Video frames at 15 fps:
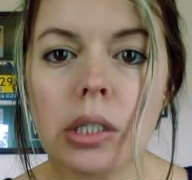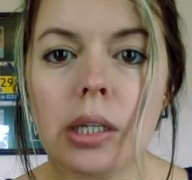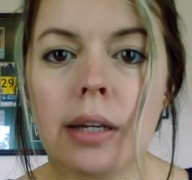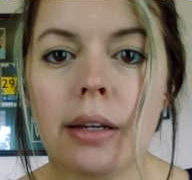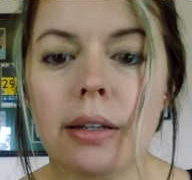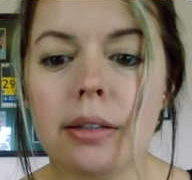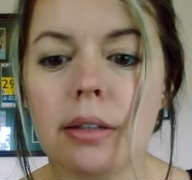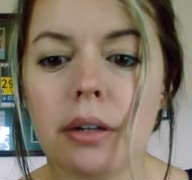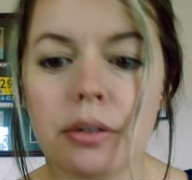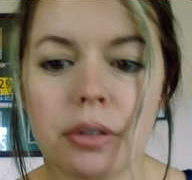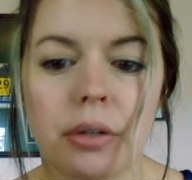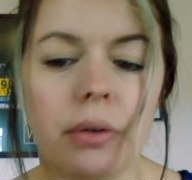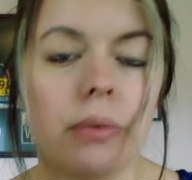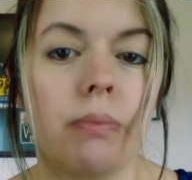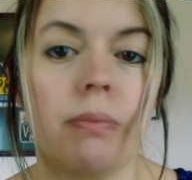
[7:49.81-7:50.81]
it's
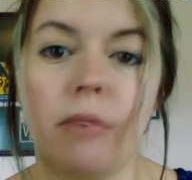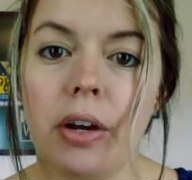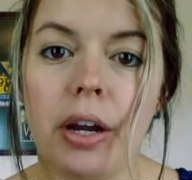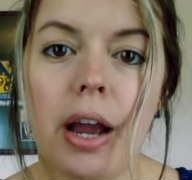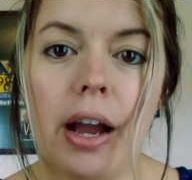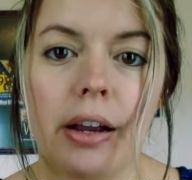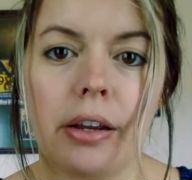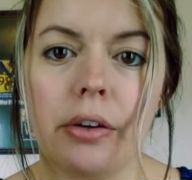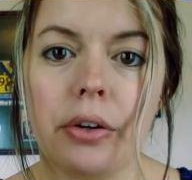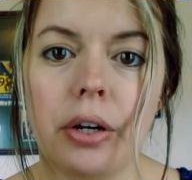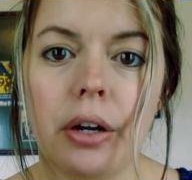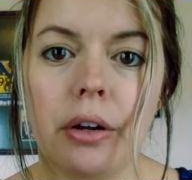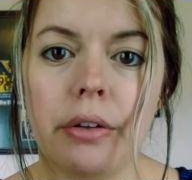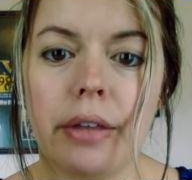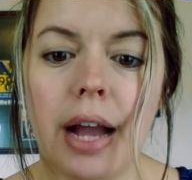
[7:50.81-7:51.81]
also very accurate
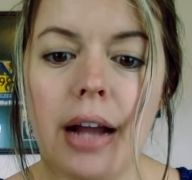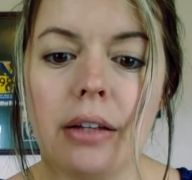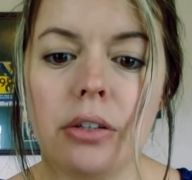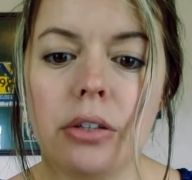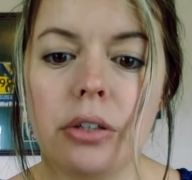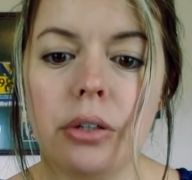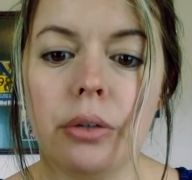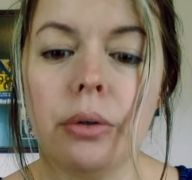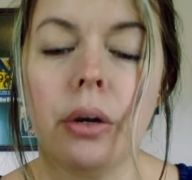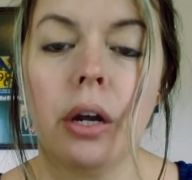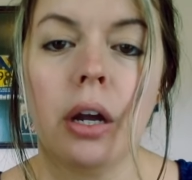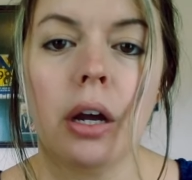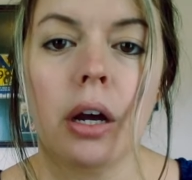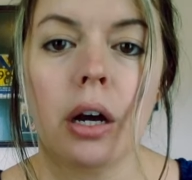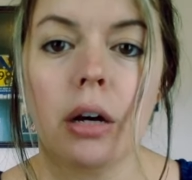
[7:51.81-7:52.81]
on that too,
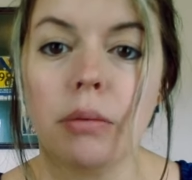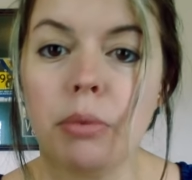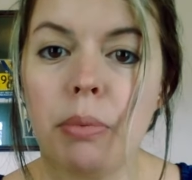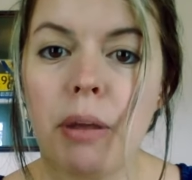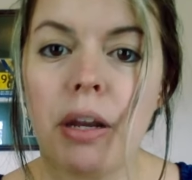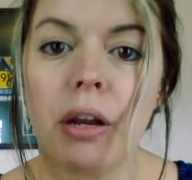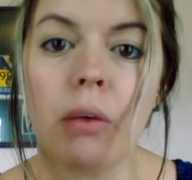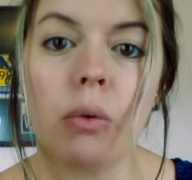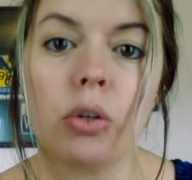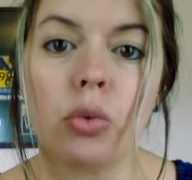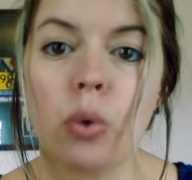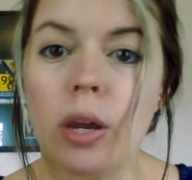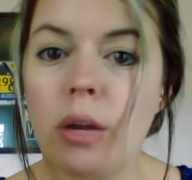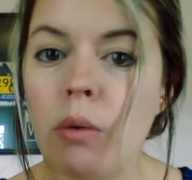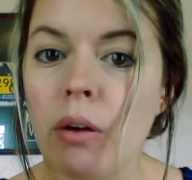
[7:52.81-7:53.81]
depending on which
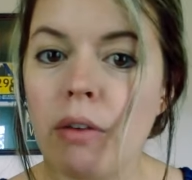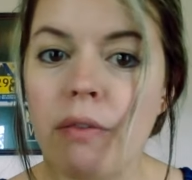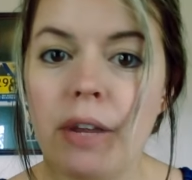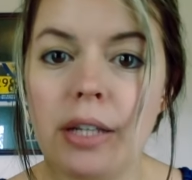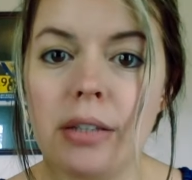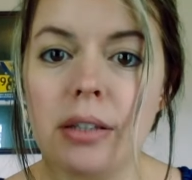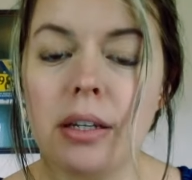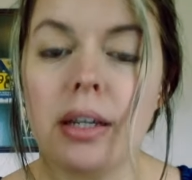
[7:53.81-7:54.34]
way you want to face it.